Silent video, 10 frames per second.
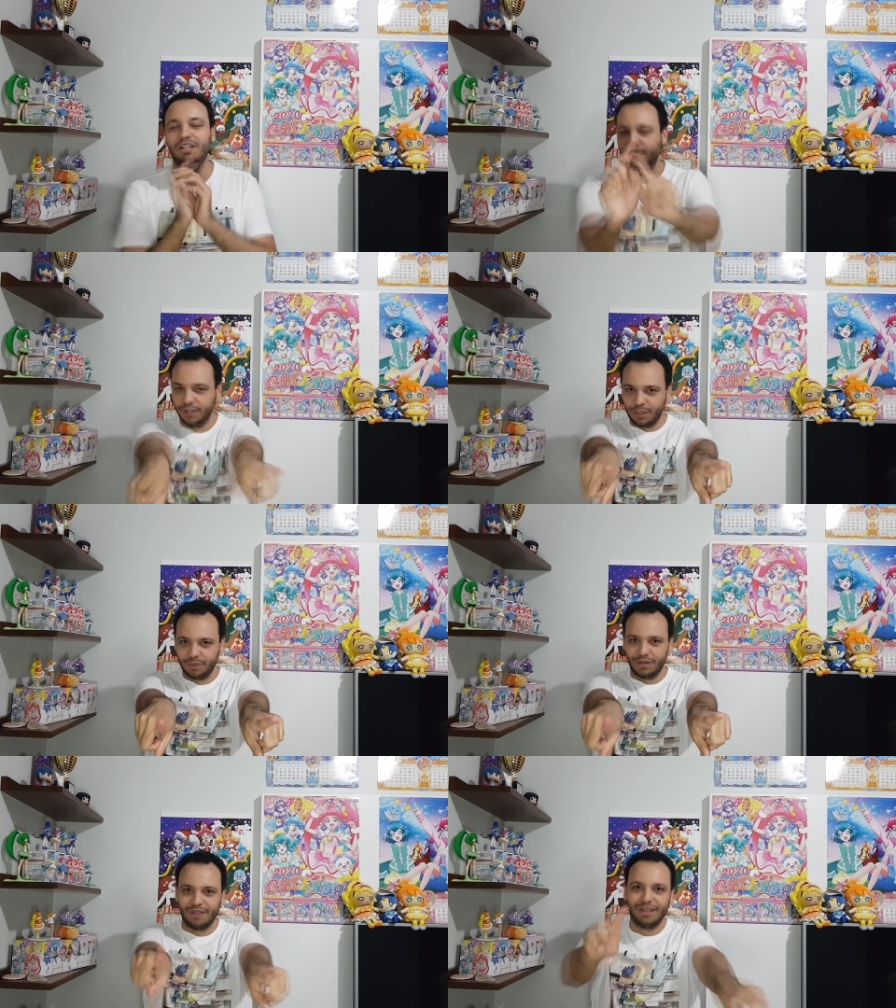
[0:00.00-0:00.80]
If you've watched
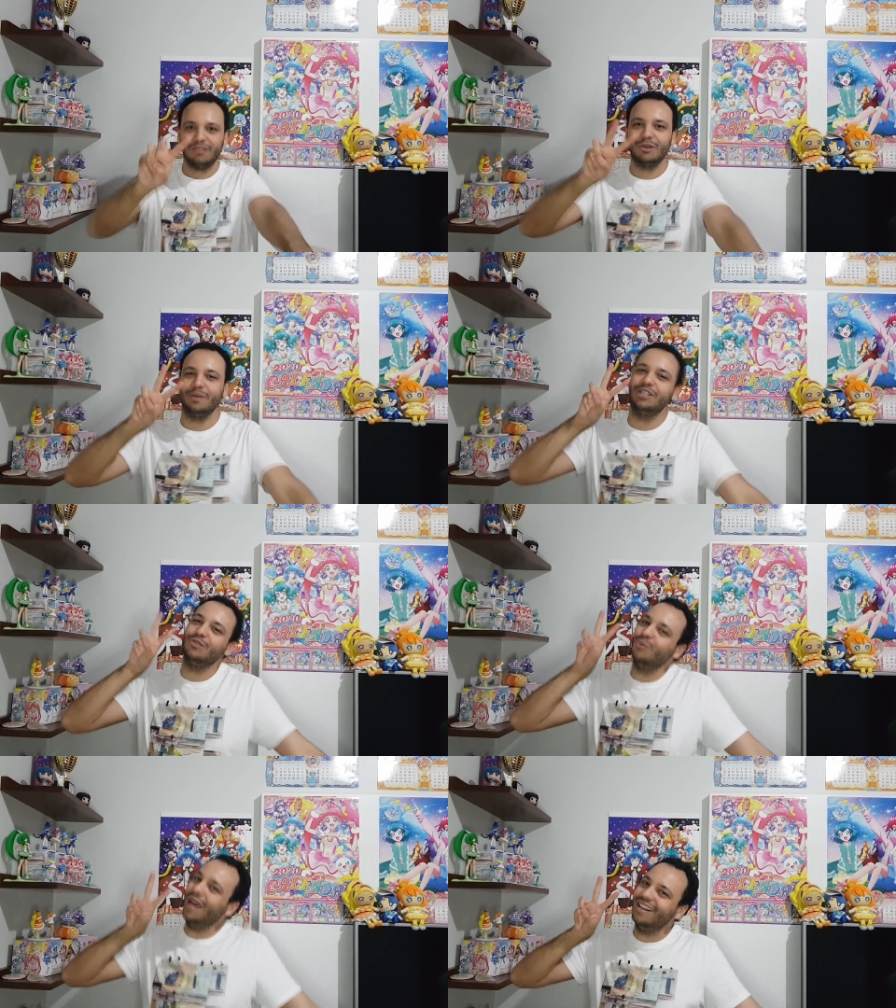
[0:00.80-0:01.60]
up to now, thank you so much
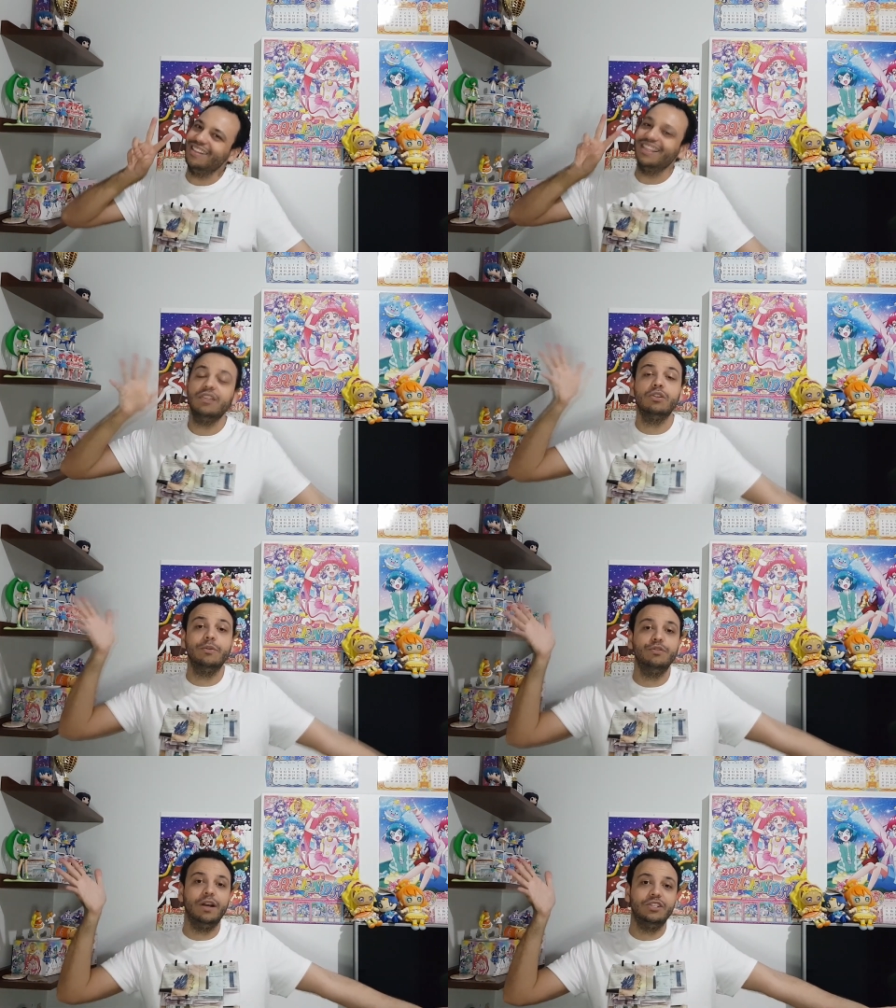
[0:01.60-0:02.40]
as well. Thank you so
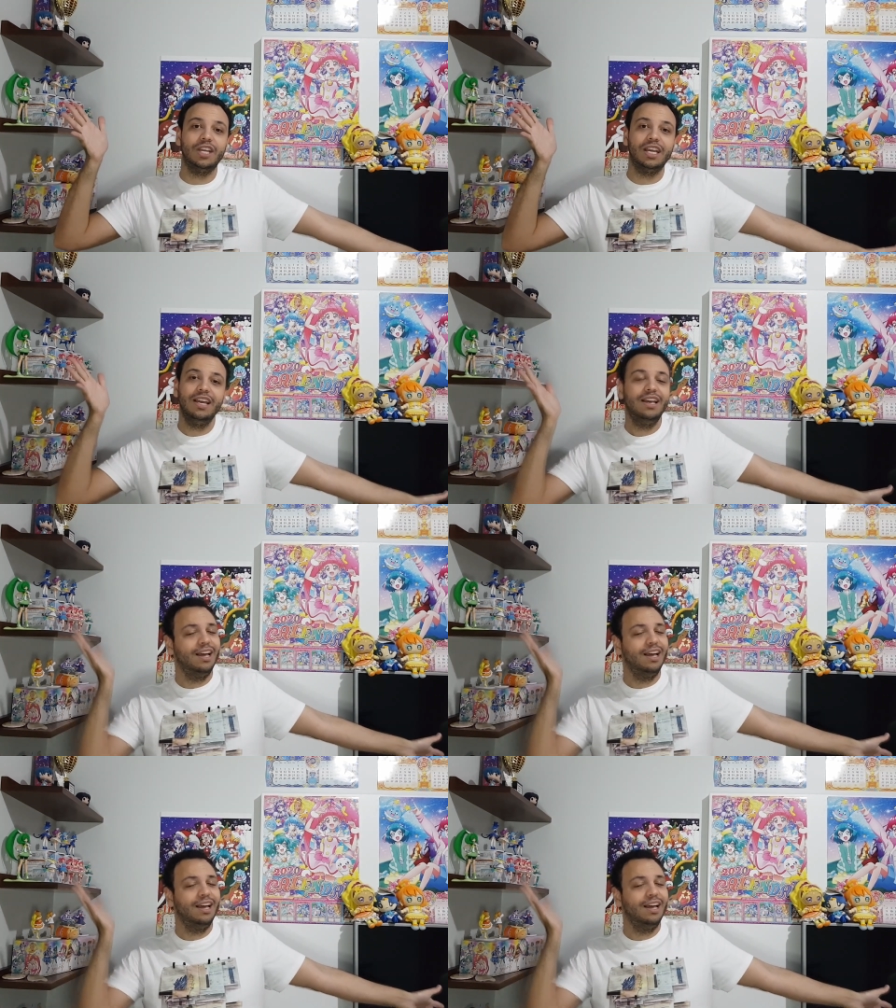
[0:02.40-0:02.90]
much for watching.